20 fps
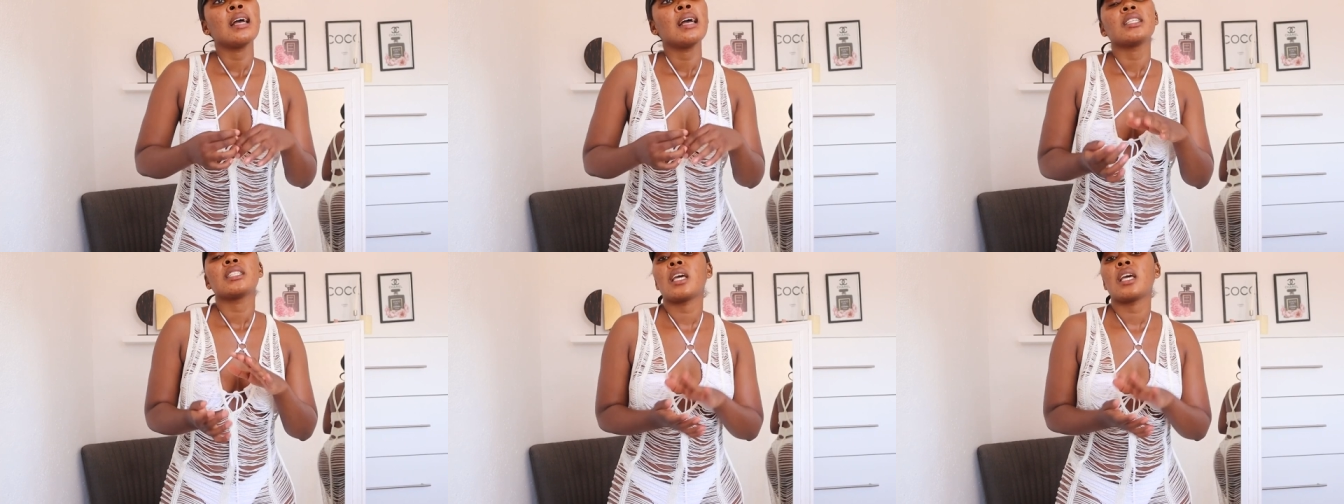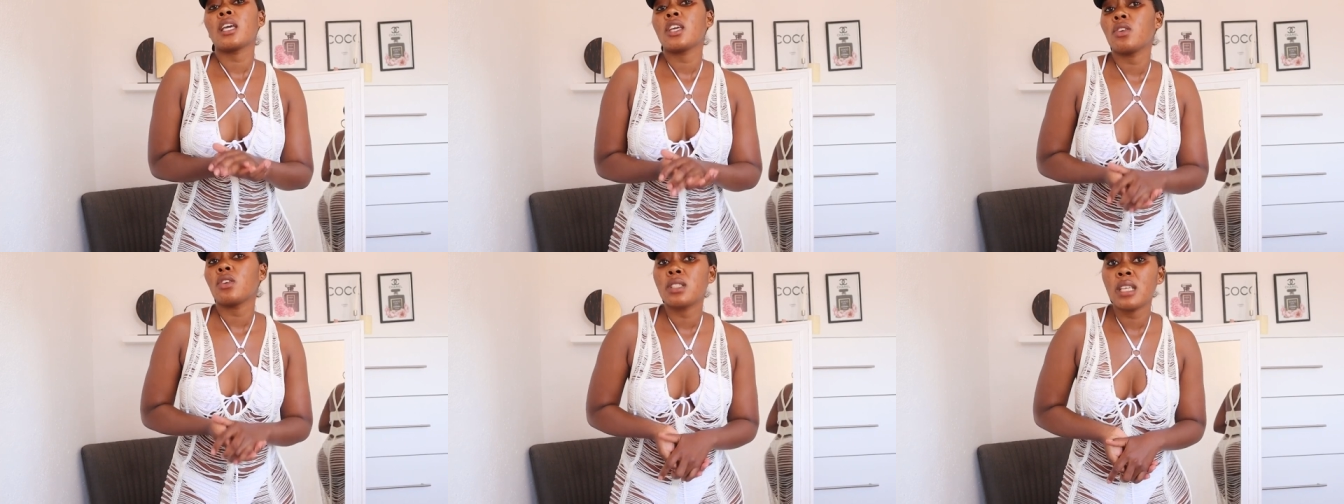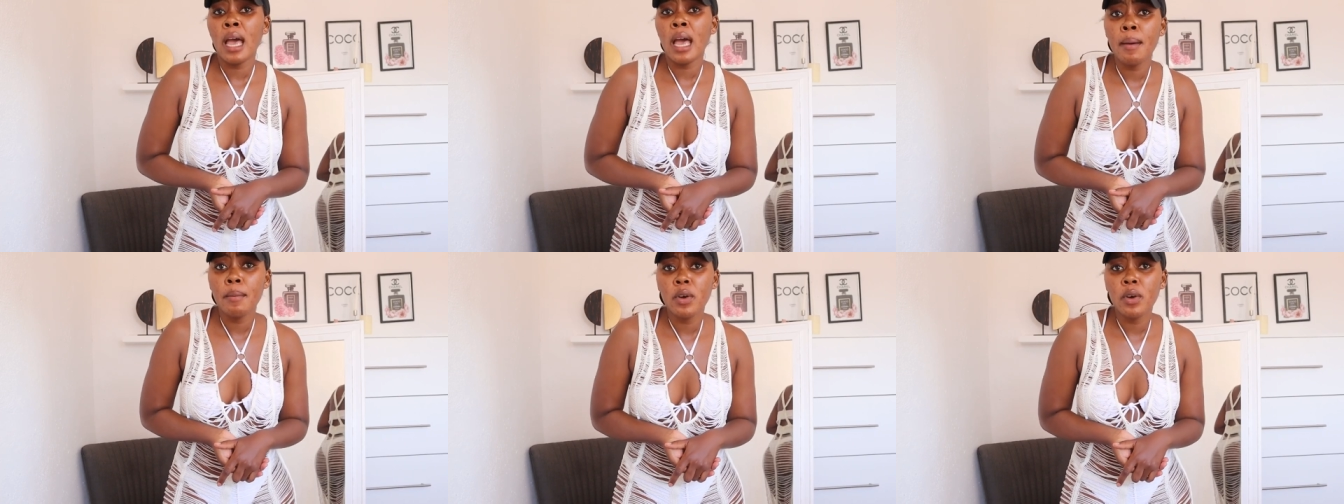take your
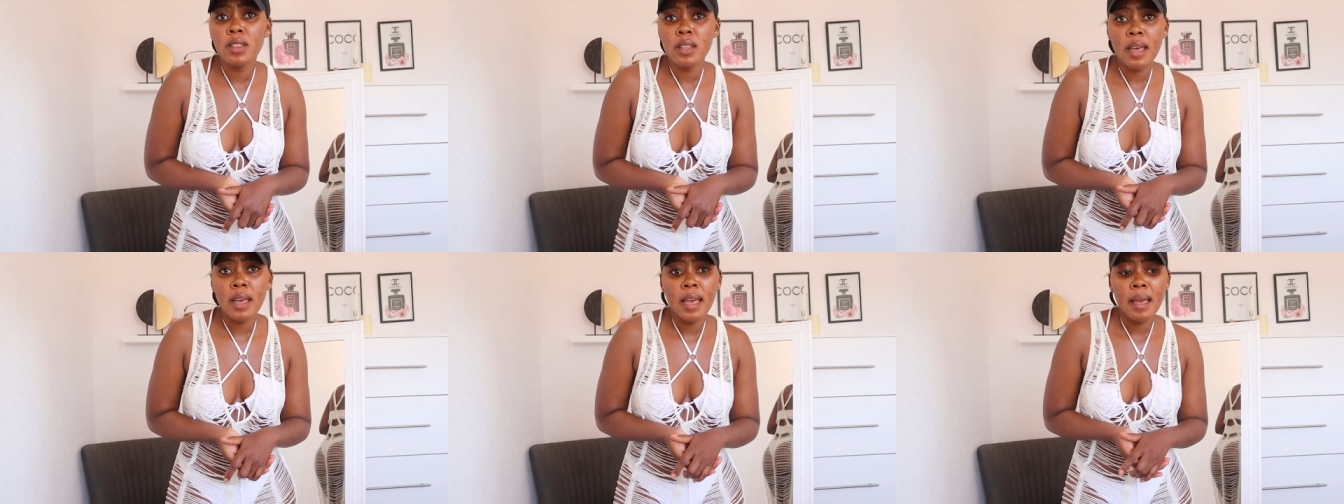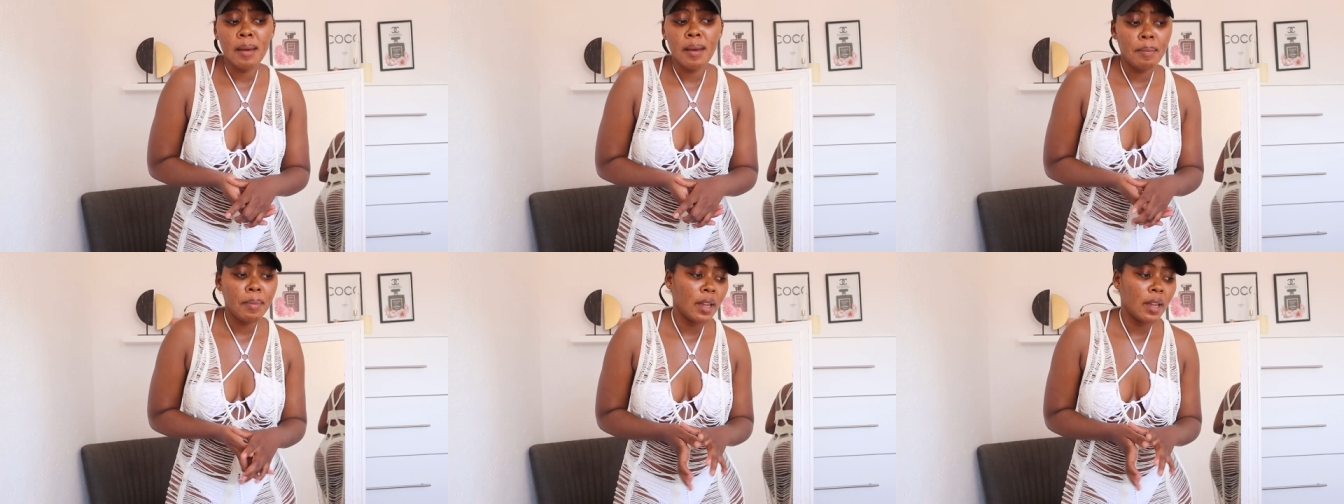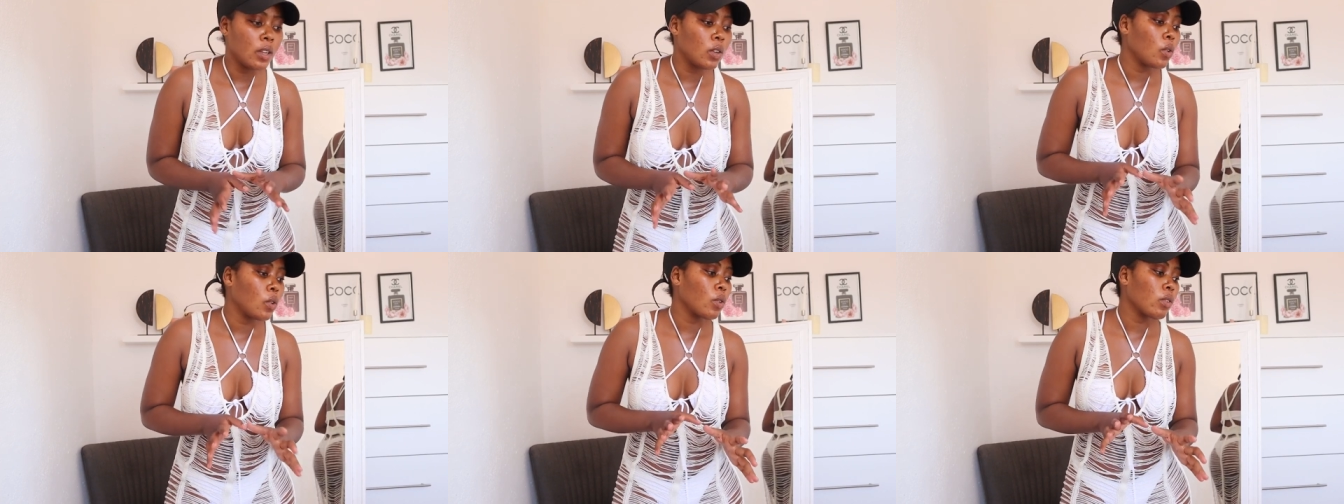time on the app
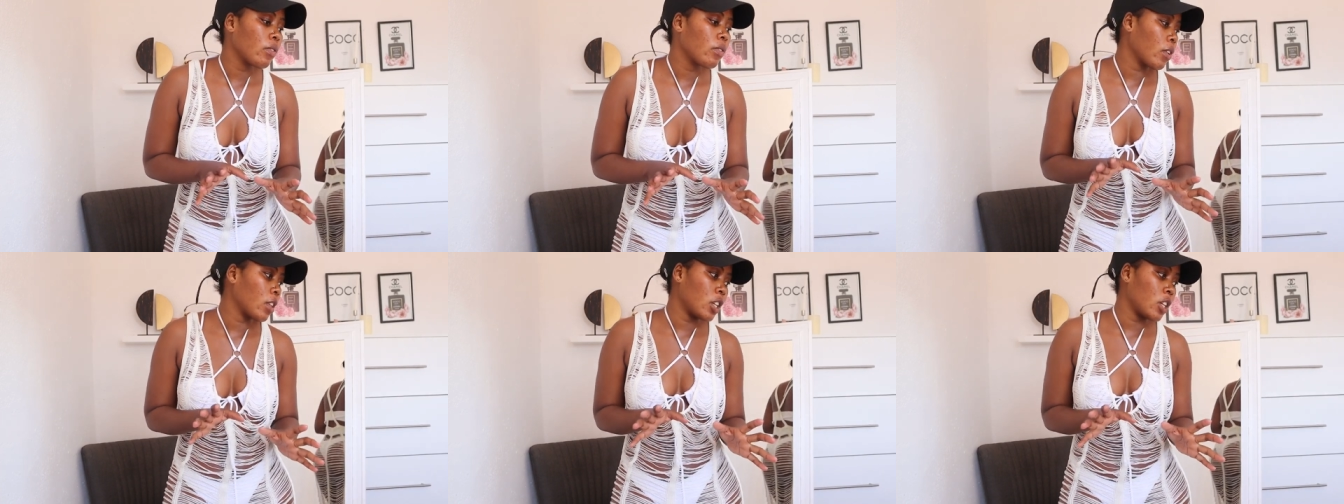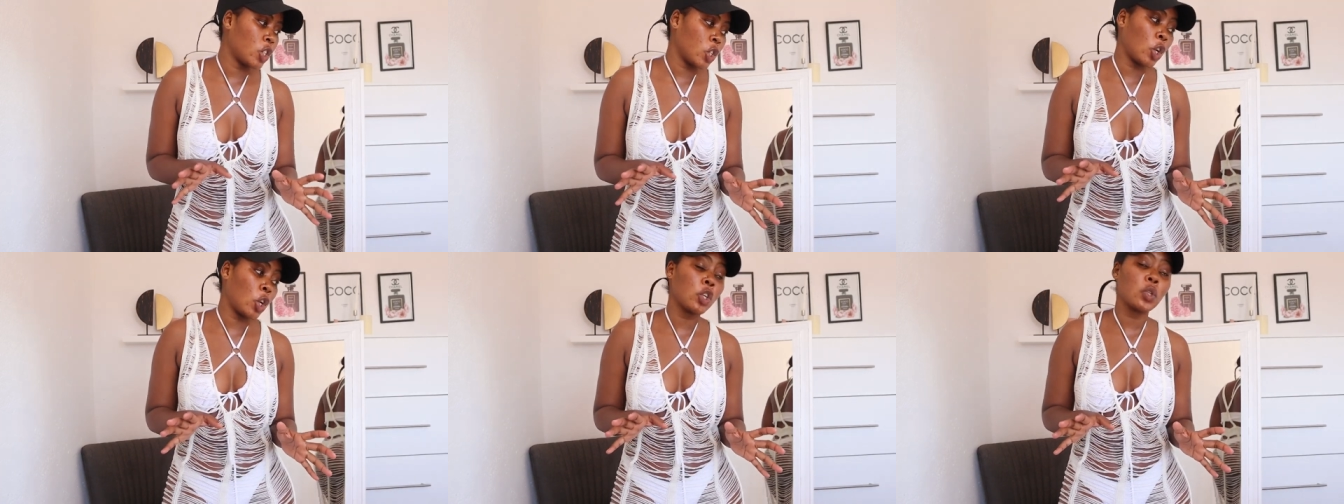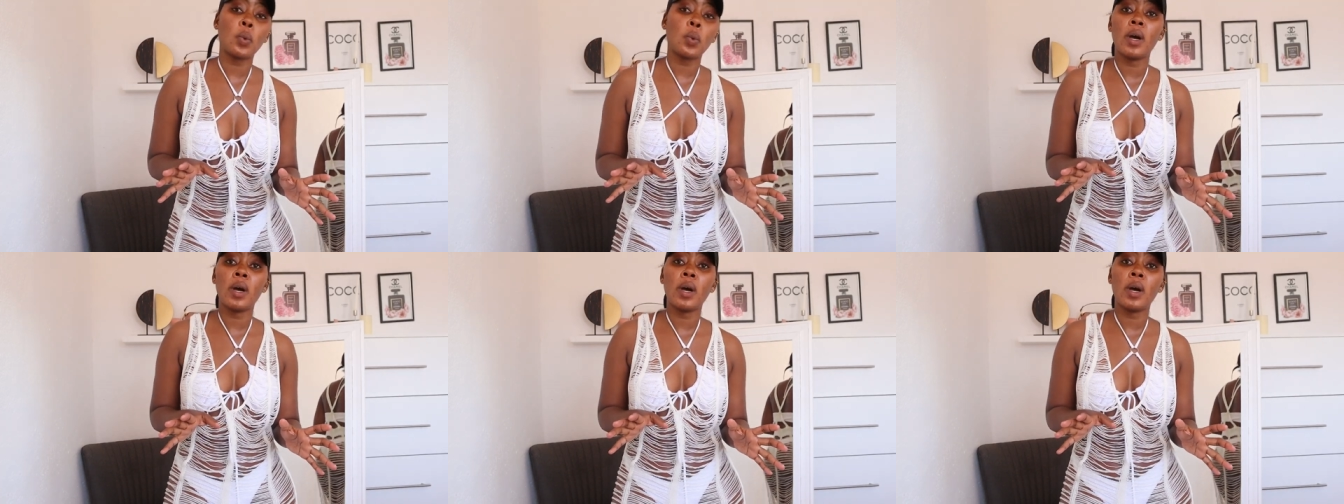and look for the short